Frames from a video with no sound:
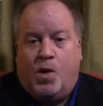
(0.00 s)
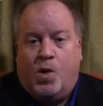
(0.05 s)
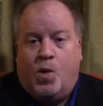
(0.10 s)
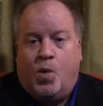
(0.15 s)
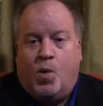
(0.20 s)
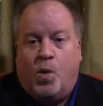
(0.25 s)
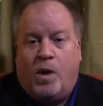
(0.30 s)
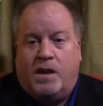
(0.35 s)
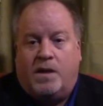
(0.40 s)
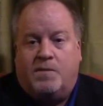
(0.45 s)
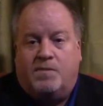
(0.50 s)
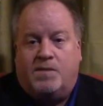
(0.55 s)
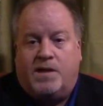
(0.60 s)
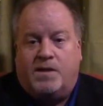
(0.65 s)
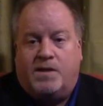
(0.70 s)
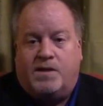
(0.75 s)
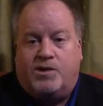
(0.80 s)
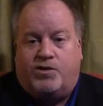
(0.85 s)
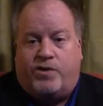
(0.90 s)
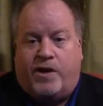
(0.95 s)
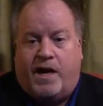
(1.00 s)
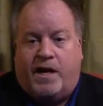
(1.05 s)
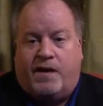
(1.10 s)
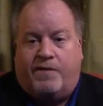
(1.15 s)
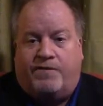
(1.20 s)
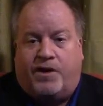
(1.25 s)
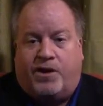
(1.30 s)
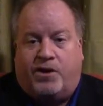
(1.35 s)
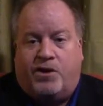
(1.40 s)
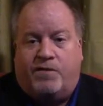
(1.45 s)
Welcome to this training
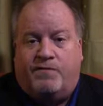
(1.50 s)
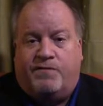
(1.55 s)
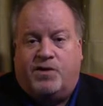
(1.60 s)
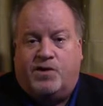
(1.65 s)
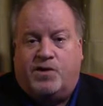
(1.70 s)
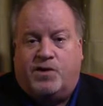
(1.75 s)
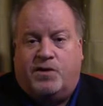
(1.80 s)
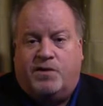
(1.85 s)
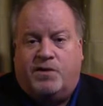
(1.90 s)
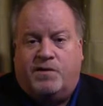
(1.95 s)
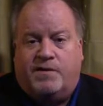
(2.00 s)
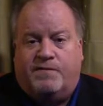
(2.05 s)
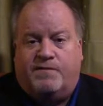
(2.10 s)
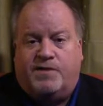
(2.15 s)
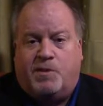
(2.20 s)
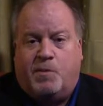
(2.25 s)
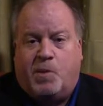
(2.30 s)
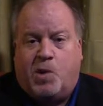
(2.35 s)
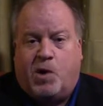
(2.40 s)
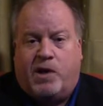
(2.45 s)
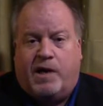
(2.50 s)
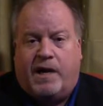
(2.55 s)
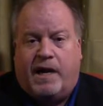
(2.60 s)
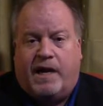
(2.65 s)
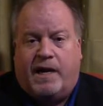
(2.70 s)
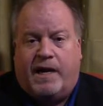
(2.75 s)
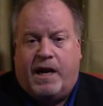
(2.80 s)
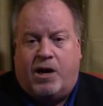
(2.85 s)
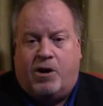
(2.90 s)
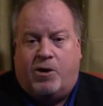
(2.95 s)
video for Circles of Support and
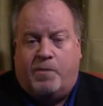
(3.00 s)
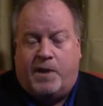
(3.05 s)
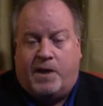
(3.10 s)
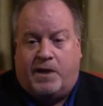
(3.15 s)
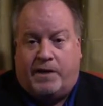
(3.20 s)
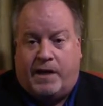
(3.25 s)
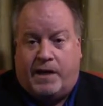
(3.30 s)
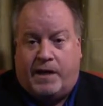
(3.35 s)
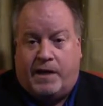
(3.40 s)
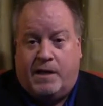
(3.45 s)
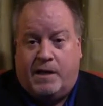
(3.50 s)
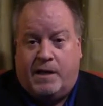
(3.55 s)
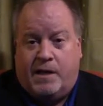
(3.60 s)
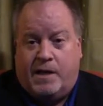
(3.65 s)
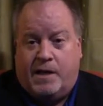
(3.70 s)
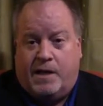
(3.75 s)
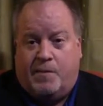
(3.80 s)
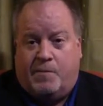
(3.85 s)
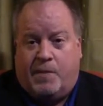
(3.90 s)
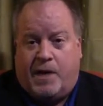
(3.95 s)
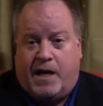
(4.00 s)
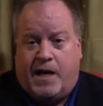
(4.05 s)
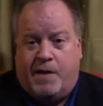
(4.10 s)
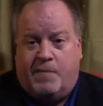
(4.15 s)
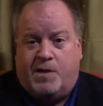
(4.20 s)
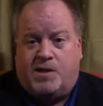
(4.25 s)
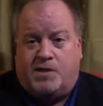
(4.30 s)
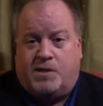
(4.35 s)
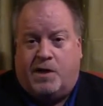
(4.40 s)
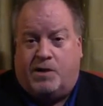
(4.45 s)
Accountability. My name
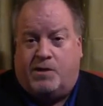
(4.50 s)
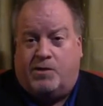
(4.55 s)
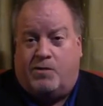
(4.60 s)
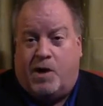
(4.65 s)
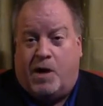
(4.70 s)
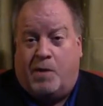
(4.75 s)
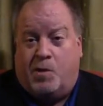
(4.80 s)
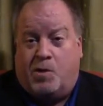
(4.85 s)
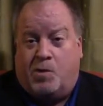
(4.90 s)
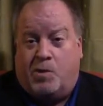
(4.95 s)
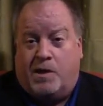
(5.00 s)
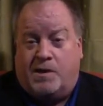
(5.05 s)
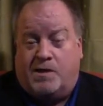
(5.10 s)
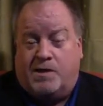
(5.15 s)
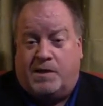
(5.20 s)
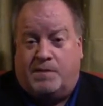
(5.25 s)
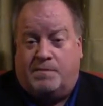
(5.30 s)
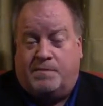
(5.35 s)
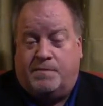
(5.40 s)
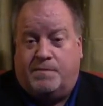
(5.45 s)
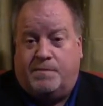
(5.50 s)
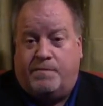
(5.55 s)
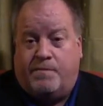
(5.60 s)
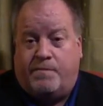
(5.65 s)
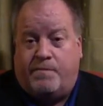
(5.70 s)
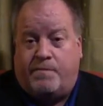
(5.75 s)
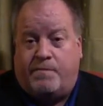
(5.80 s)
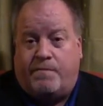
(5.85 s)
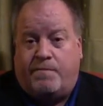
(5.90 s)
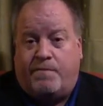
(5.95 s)
is Dr. Robin Wilson.
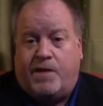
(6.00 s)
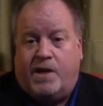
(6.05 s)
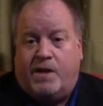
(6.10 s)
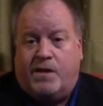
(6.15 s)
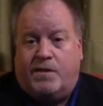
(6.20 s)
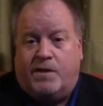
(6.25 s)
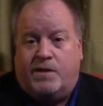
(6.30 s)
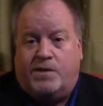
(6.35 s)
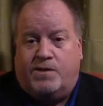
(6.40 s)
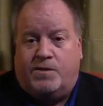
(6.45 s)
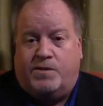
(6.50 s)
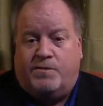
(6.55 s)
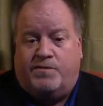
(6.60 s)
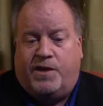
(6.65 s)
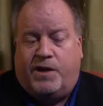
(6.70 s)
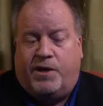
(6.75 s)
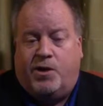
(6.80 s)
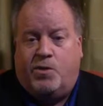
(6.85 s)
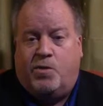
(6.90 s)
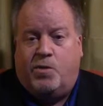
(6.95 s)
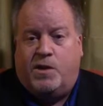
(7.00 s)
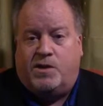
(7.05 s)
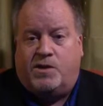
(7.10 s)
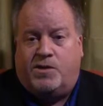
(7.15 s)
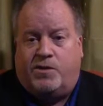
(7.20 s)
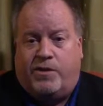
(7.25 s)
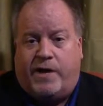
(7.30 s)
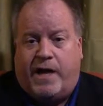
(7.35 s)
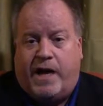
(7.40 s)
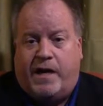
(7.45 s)
This video was
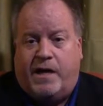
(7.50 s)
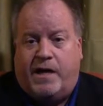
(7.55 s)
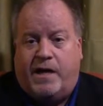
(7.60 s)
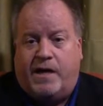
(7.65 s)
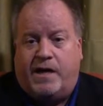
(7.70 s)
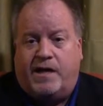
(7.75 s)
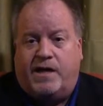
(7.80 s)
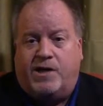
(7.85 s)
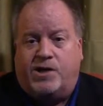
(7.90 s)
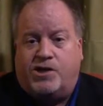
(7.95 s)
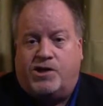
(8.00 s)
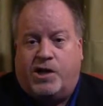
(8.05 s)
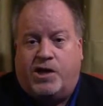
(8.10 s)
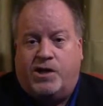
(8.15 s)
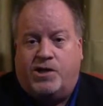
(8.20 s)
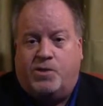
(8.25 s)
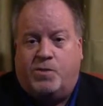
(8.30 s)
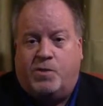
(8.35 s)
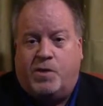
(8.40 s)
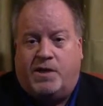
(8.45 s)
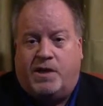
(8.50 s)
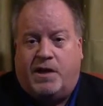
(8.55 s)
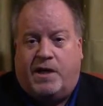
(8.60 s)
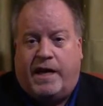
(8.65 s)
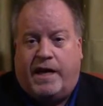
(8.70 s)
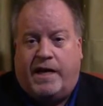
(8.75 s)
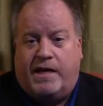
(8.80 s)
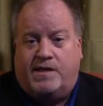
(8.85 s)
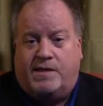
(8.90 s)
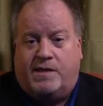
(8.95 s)
created in conjunction with the
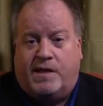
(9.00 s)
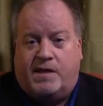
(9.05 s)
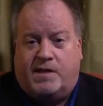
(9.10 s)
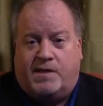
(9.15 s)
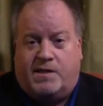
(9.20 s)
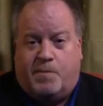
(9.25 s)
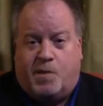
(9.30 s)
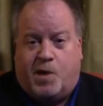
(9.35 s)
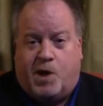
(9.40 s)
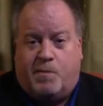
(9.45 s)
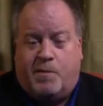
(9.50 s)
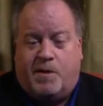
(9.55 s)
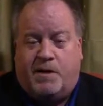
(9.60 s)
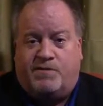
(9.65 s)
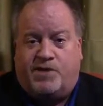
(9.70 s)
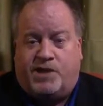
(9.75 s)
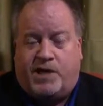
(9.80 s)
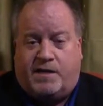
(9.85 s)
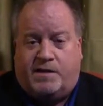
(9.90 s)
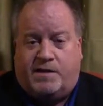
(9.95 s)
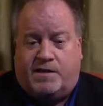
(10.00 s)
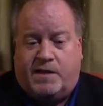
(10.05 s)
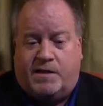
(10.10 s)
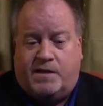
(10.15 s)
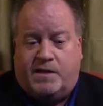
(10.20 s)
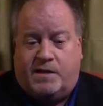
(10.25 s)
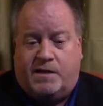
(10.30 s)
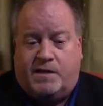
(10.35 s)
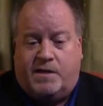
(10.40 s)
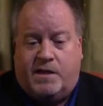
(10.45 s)
United States Department of Justice